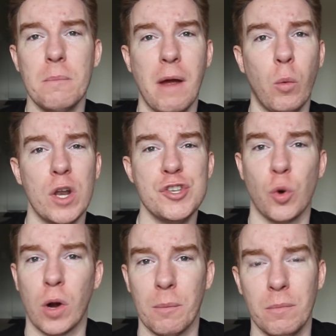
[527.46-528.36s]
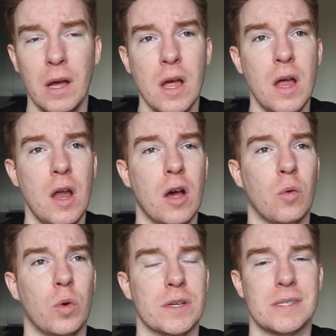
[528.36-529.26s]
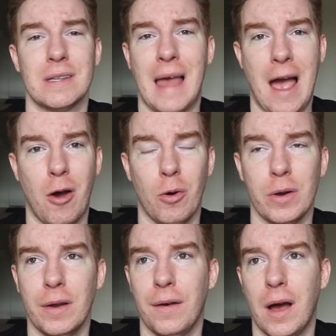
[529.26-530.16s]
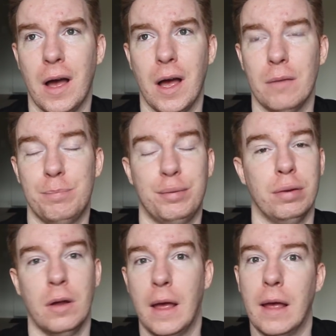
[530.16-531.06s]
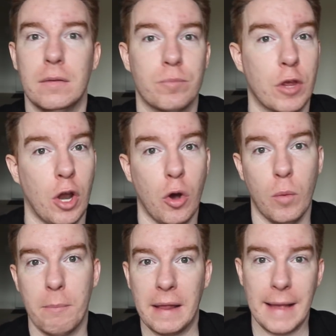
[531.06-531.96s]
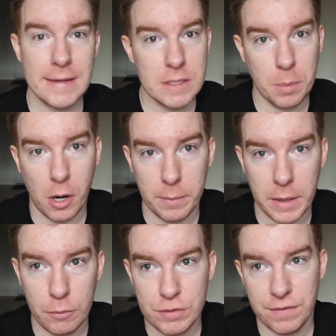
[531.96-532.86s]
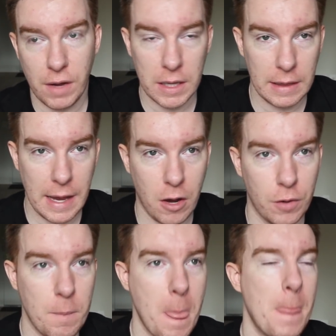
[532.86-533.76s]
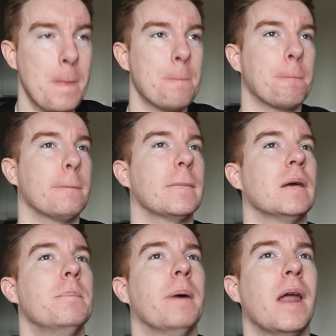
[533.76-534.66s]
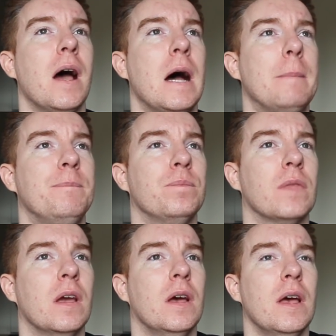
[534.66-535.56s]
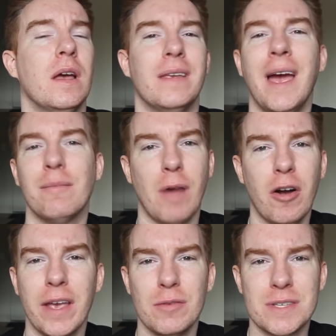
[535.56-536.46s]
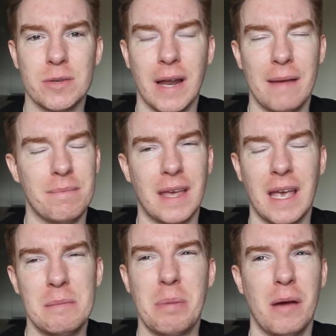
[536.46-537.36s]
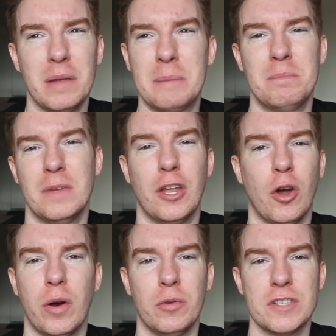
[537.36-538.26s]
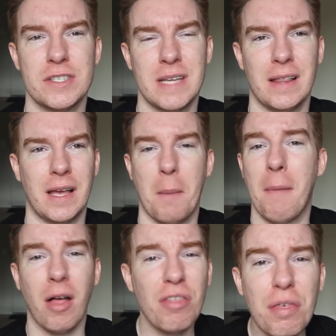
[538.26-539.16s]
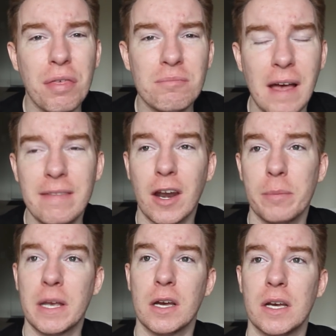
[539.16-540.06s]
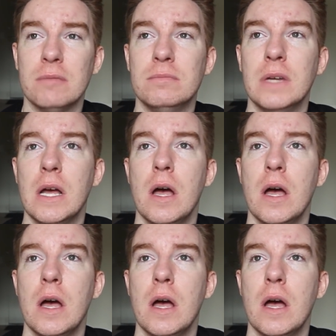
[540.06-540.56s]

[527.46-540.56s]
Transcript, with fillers: my one dorm was loud. Uh, pff, you know, my last apartment was fucking loud. But um, yeah, I'll get used to it. I'm thinking probably, you know, it'll just take like a month and then I'll be good.